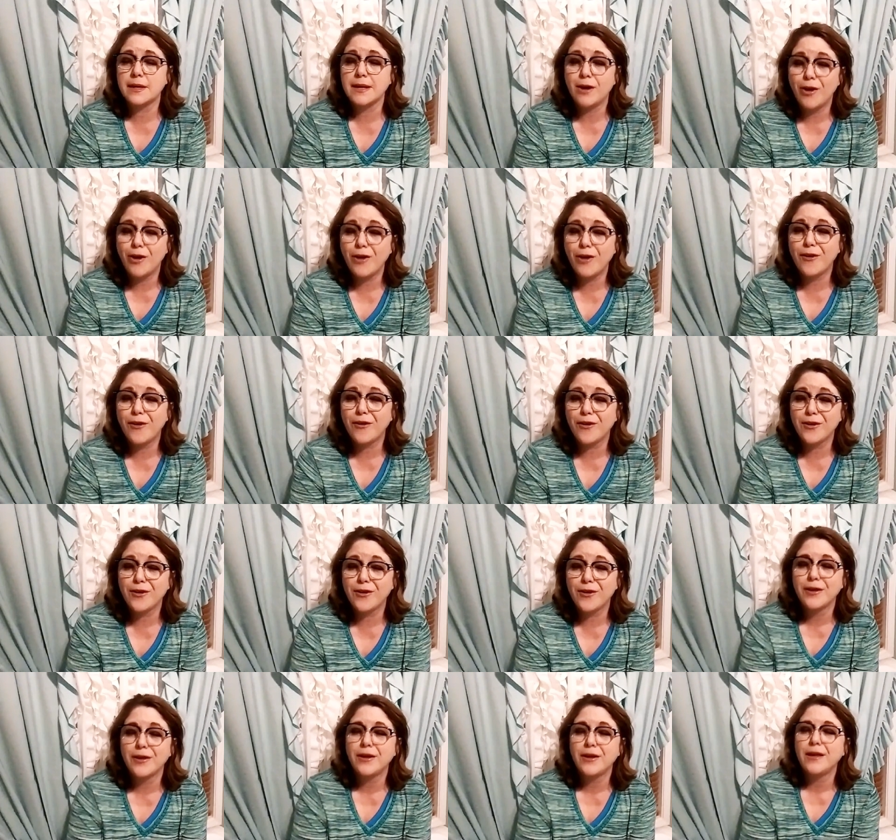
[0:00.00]
hard
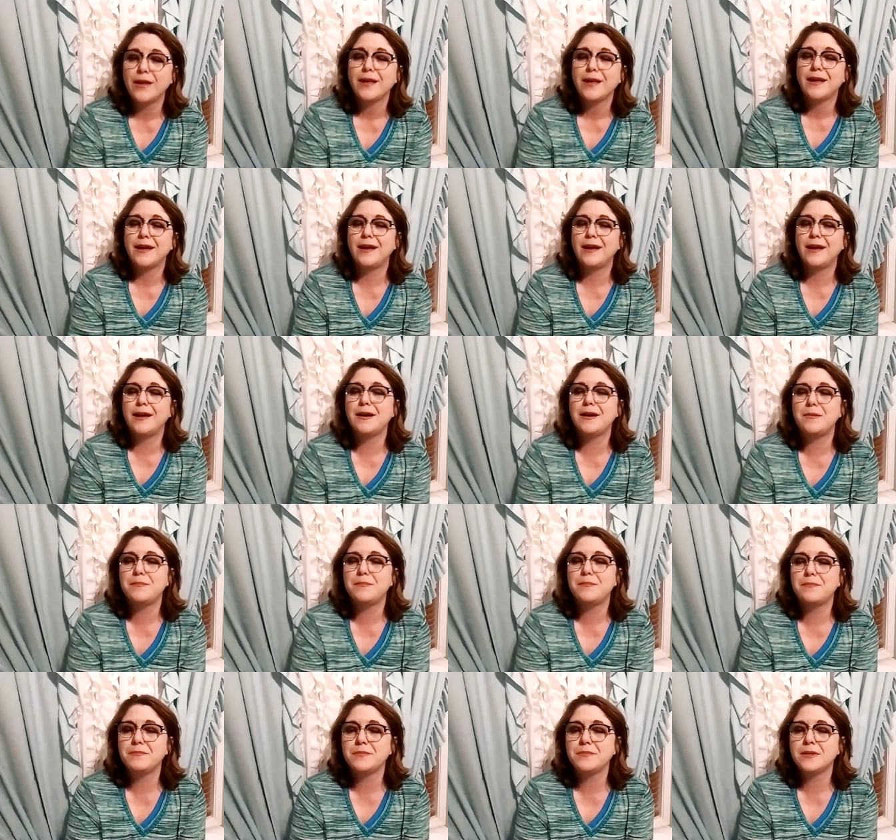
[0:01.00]
um,
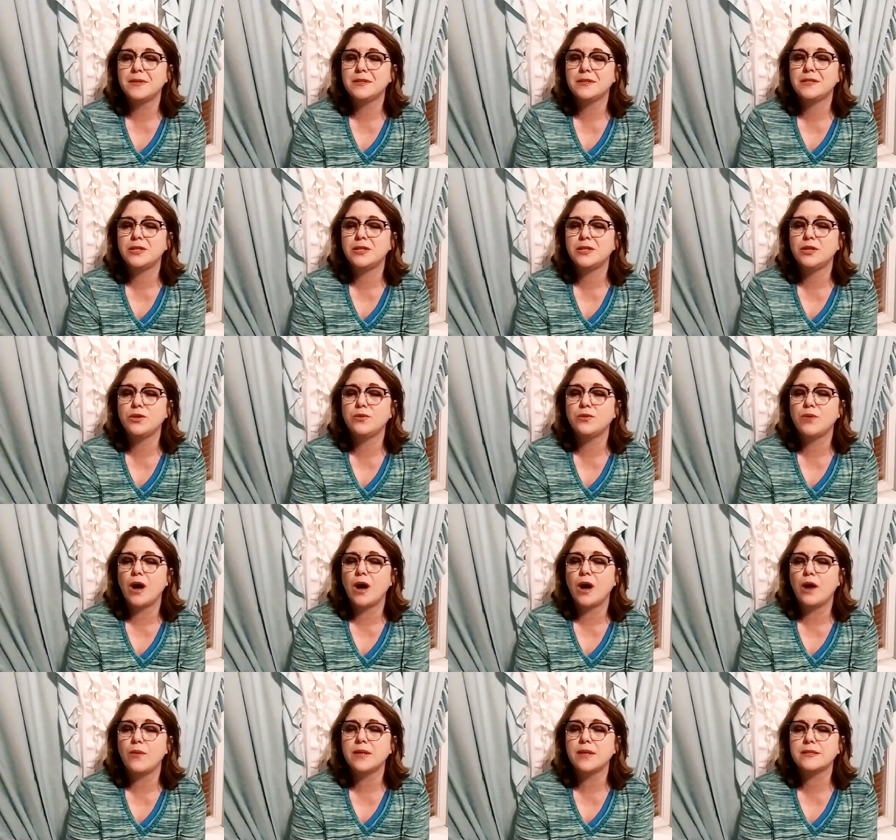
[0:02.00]
to
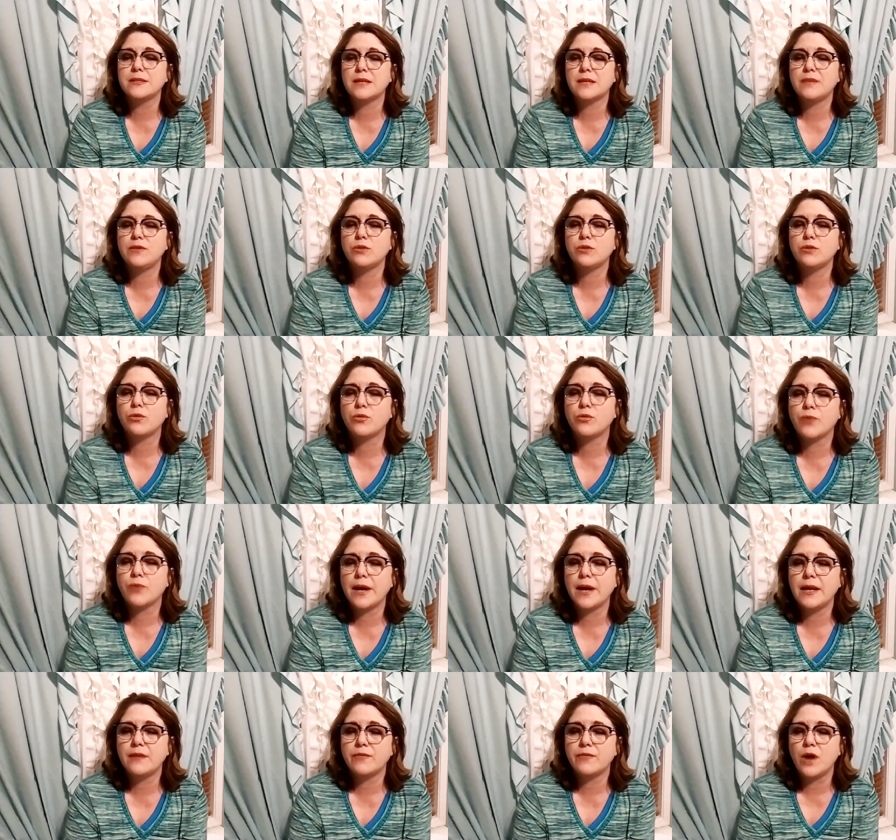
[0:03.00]
always give you
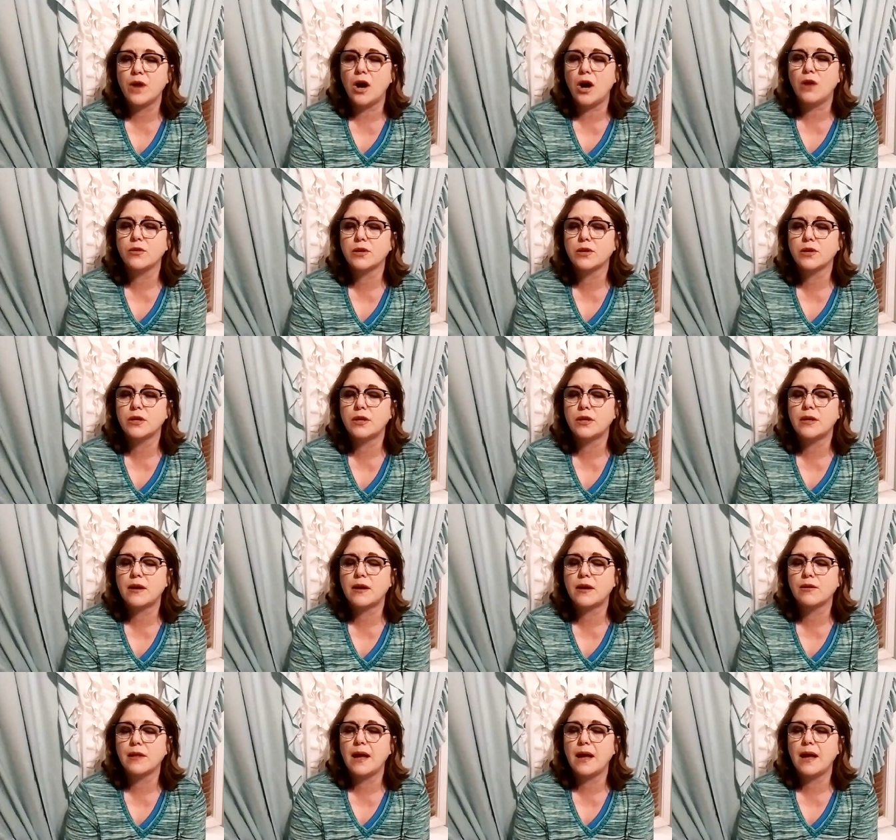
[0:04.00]
credit for all the good in
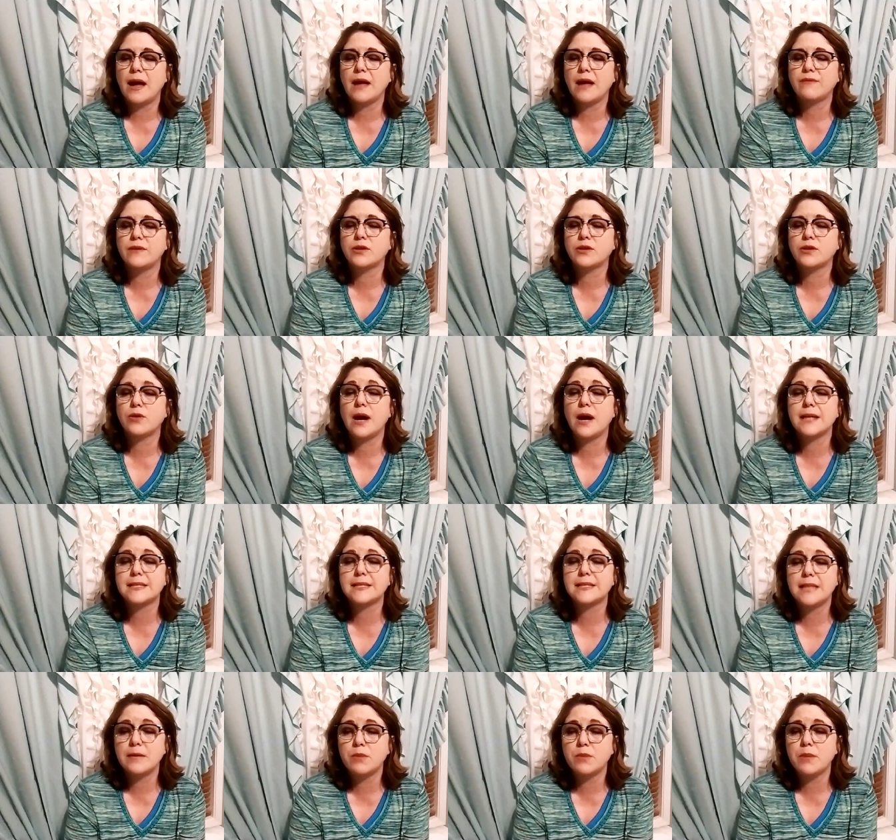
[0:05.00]
our life. In Christ's
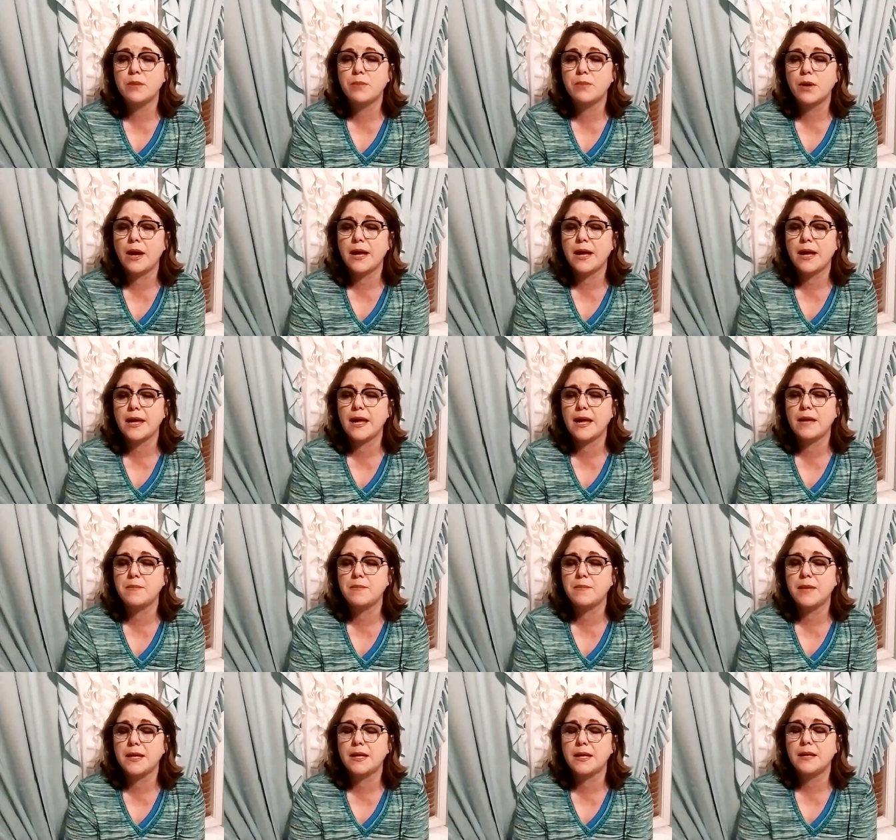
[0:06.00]
name we pray,
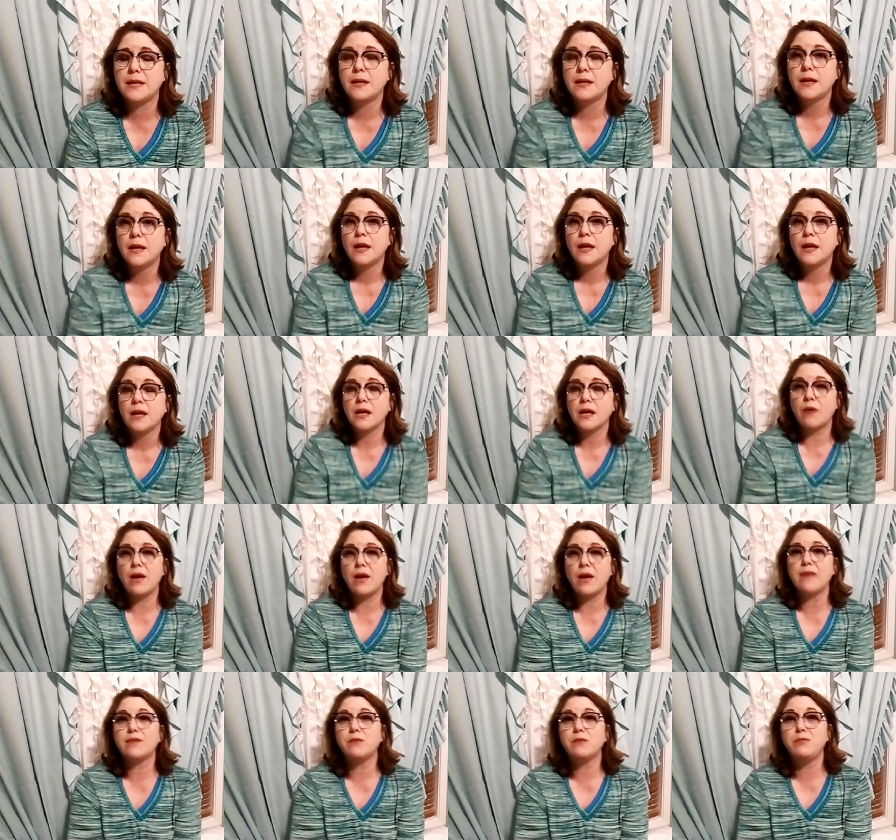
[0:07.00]
amen. Y'all
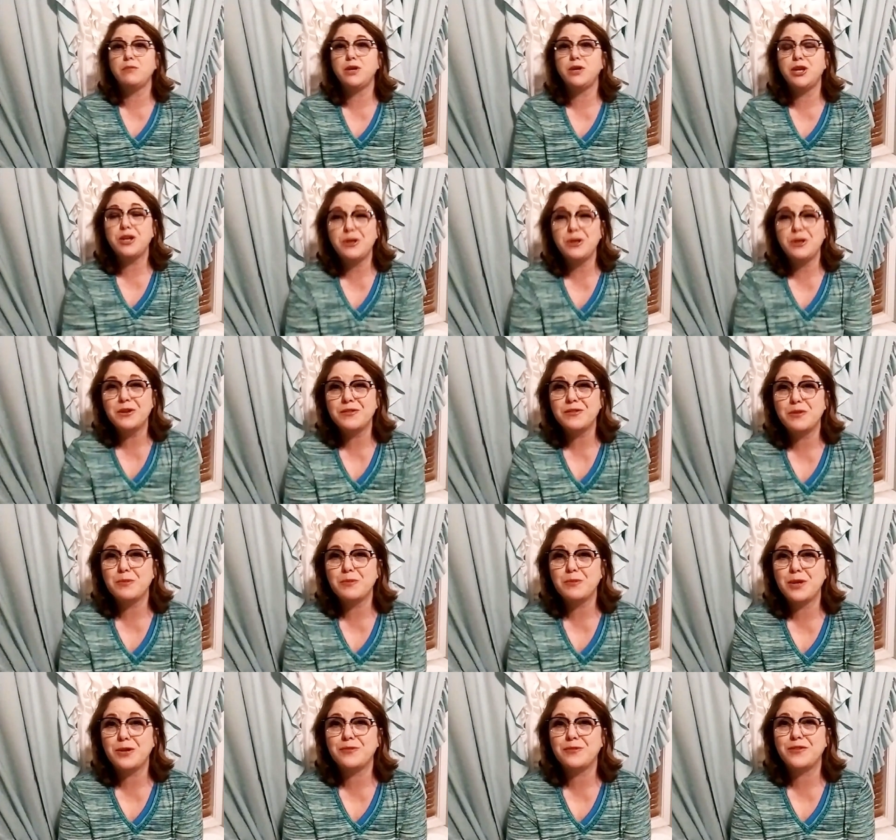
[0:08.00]
have a beautiful,
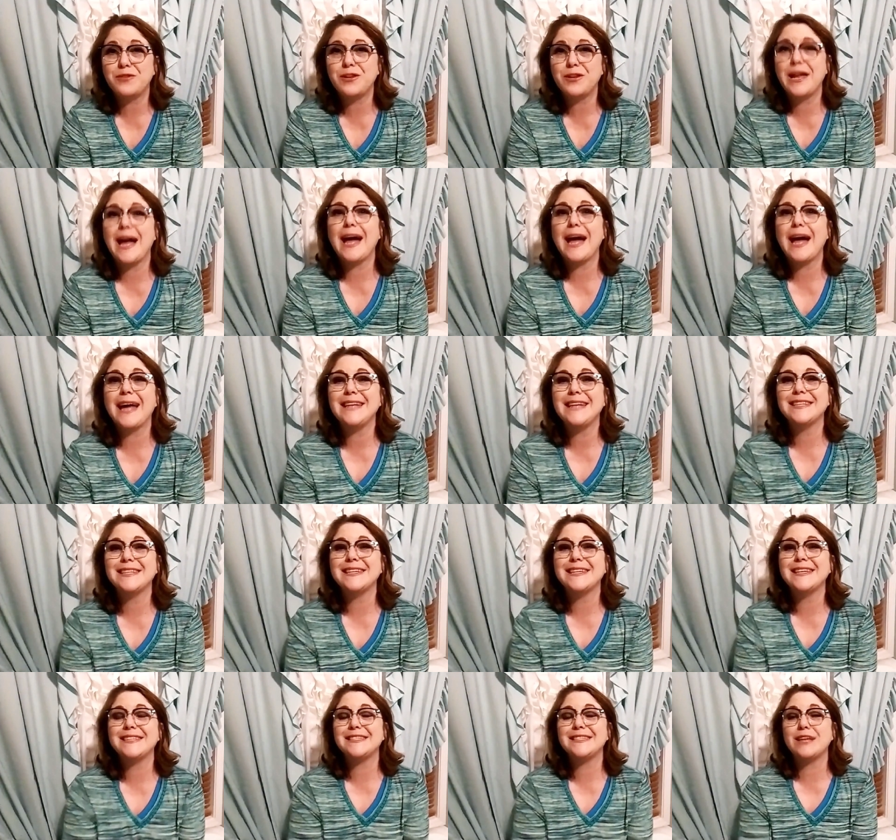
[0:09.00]
beautiful night.
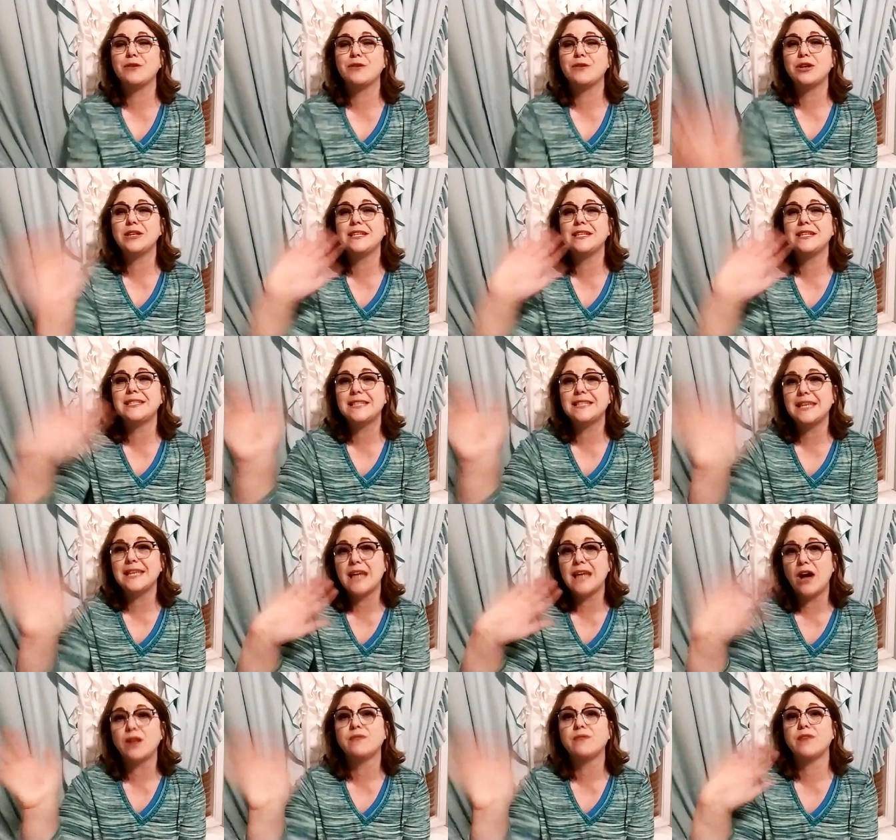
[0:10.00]
It's so good to see
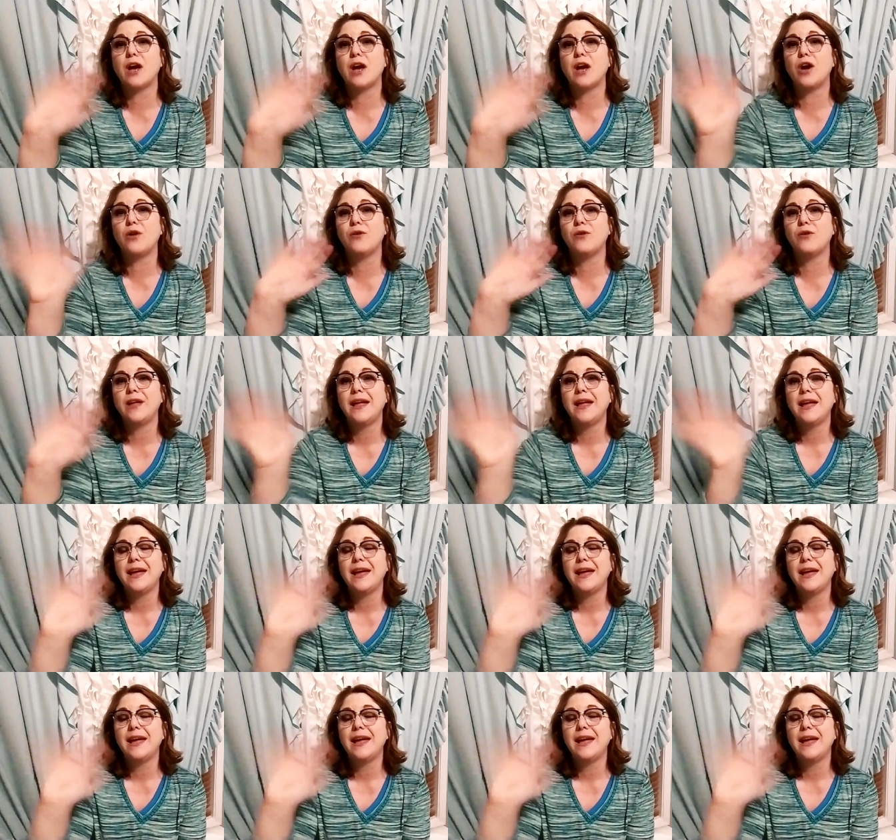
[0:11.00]
all of y'all.